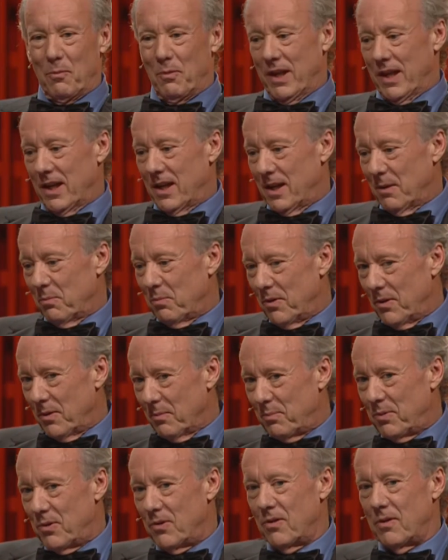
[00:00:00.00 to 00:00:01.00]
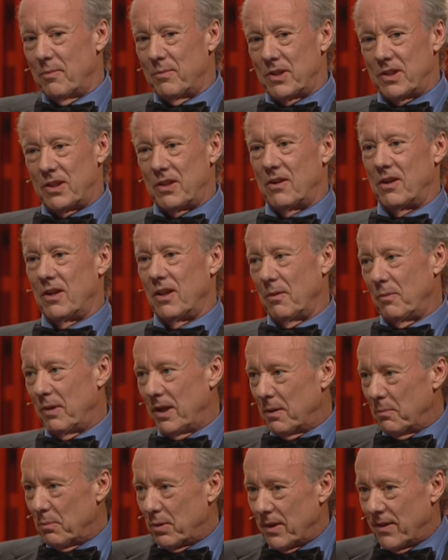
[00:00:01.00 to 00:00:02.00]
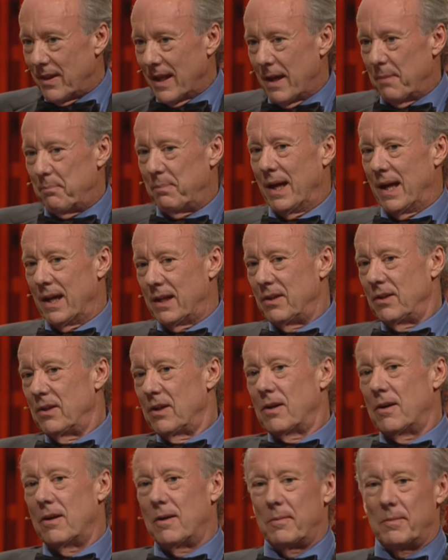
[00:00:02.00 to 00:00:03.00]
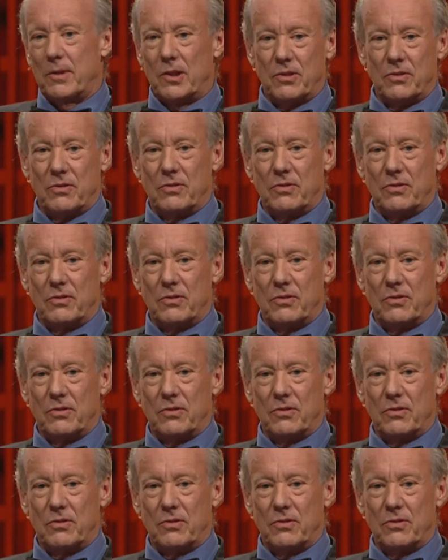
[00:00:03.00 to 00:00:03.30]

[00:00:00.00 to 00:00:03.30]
we end up with a pure material, and we can put that back into commerce.